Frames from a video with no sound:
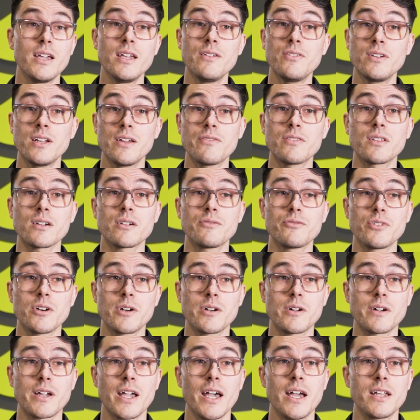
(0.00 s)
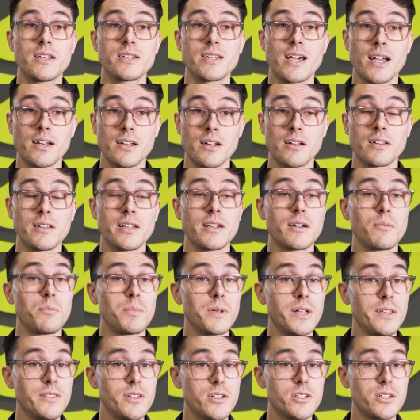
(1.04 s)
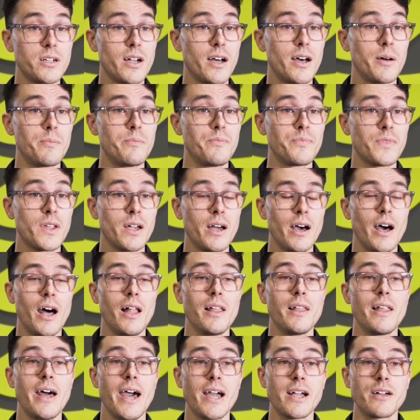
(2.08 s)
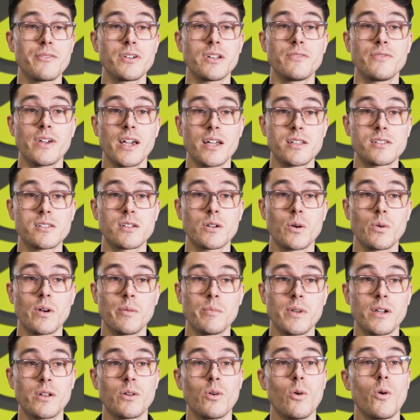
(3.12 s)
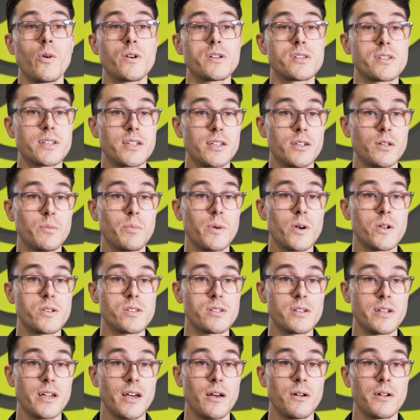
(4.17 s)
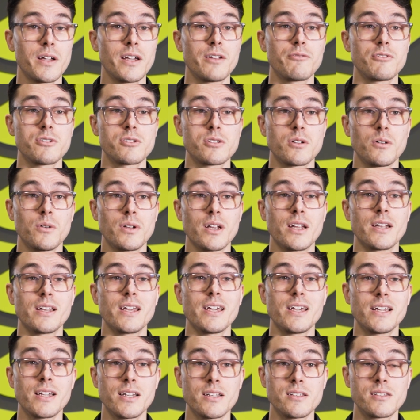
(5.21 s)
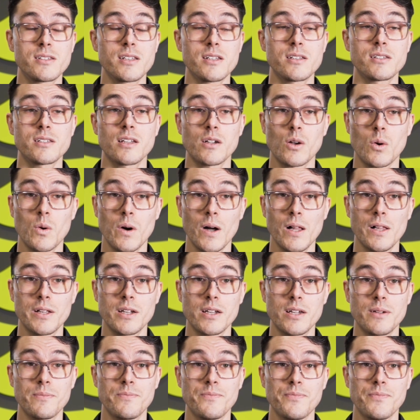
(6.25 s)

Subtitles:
Even if the converter can technically complete the job, a lack of advanced equipment or skilled personnel can result in inconsistent quality.